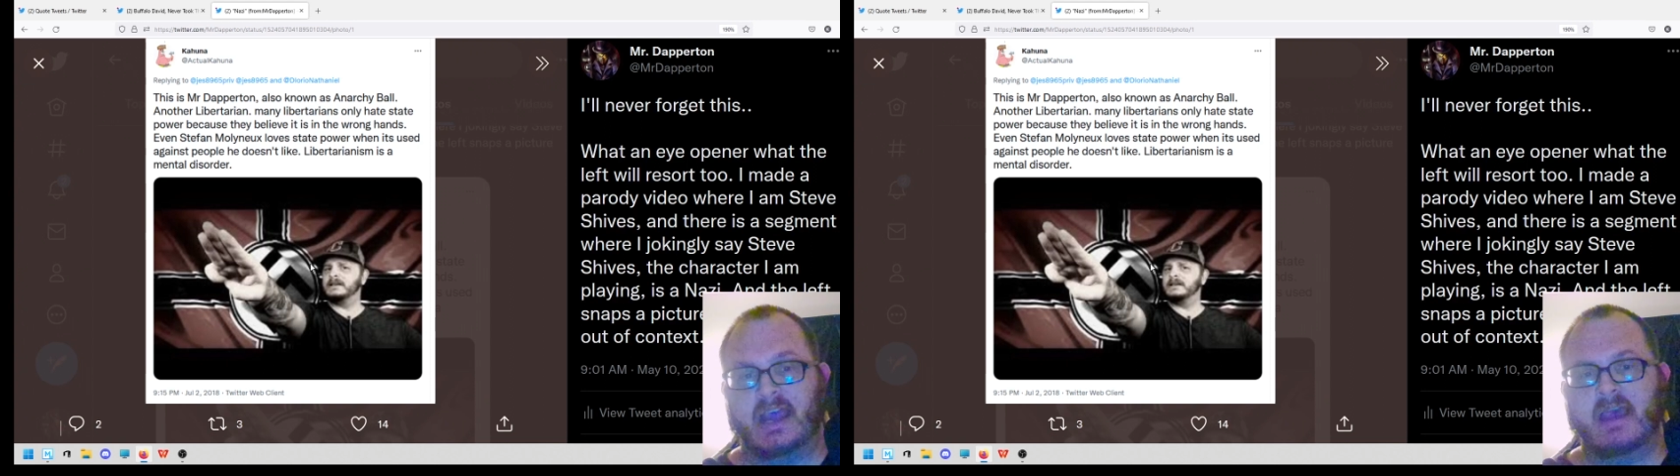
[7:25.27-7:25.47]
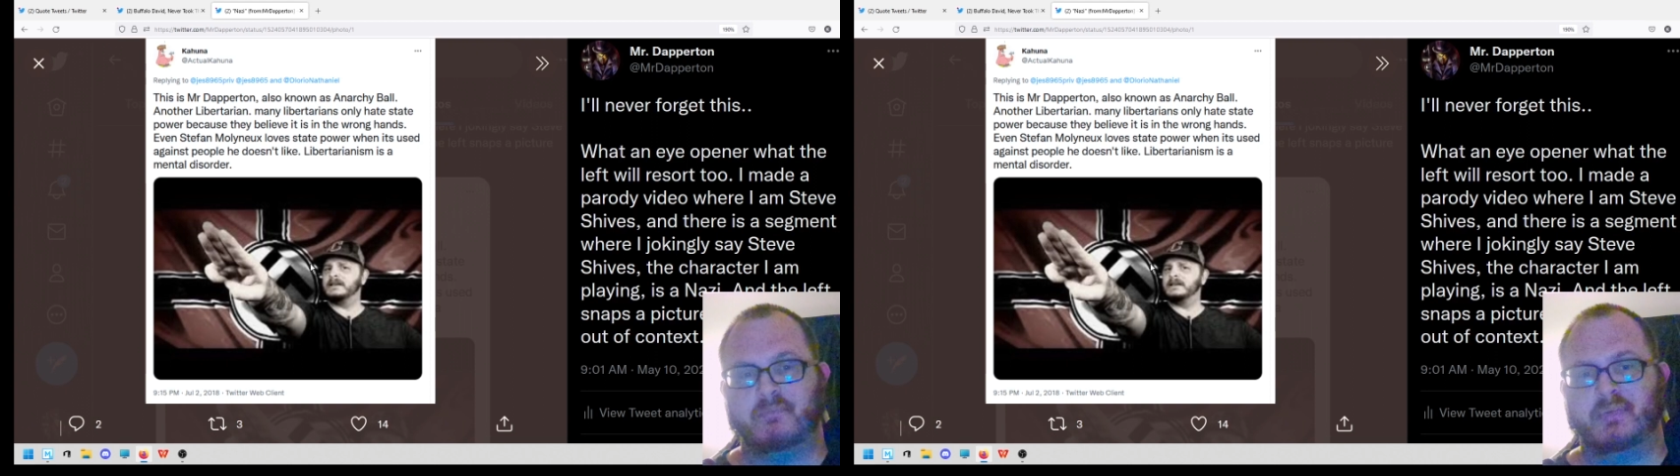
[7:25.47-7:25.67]

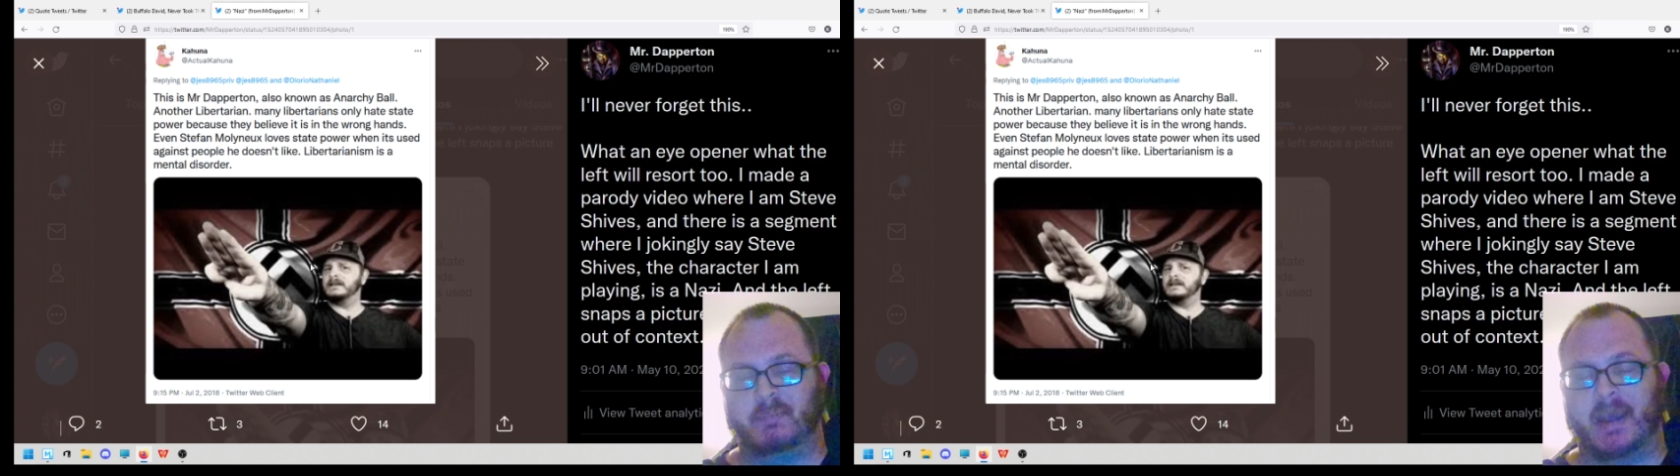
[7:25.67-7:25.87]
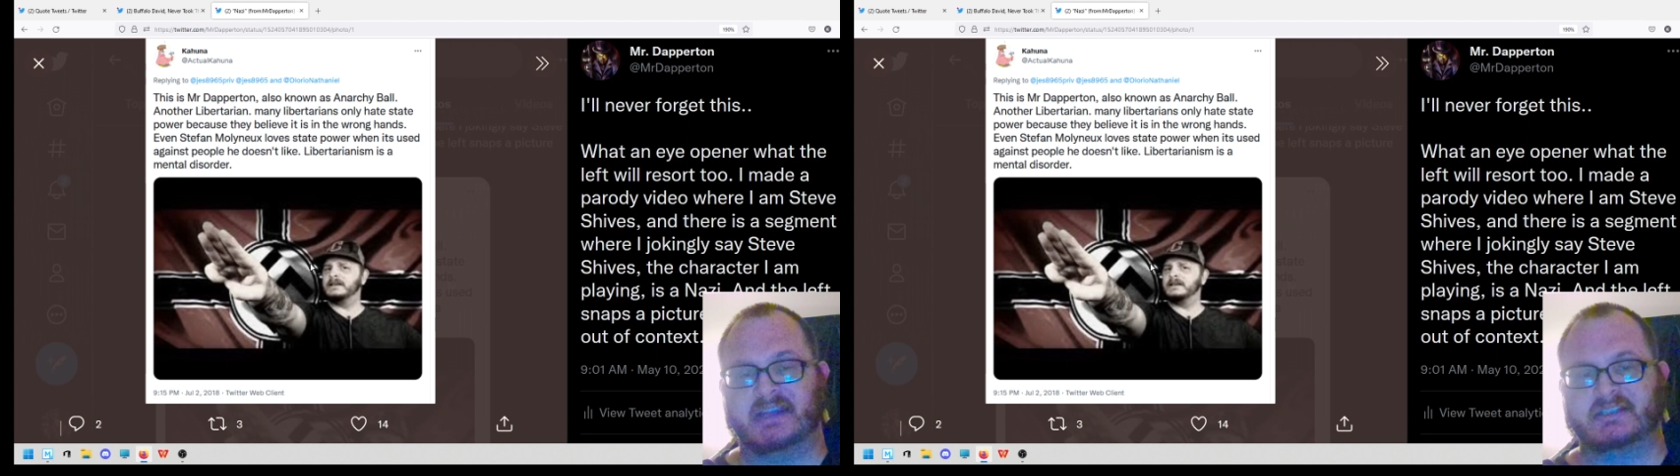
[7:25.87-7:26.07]
It,
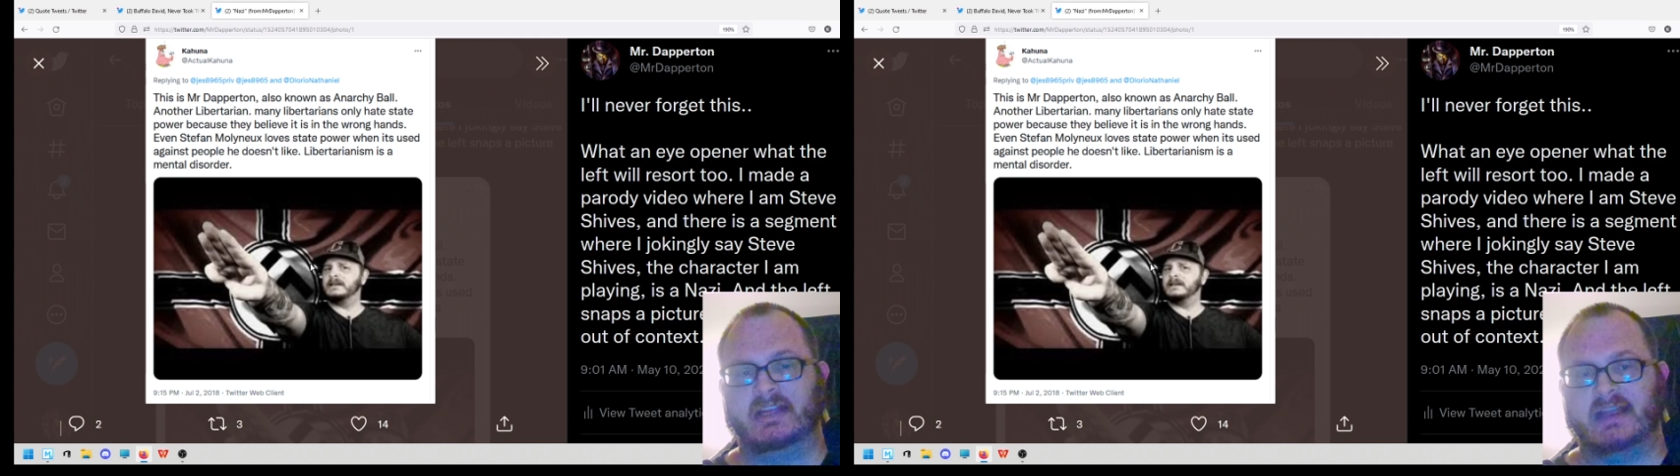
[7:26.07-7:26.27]
basically,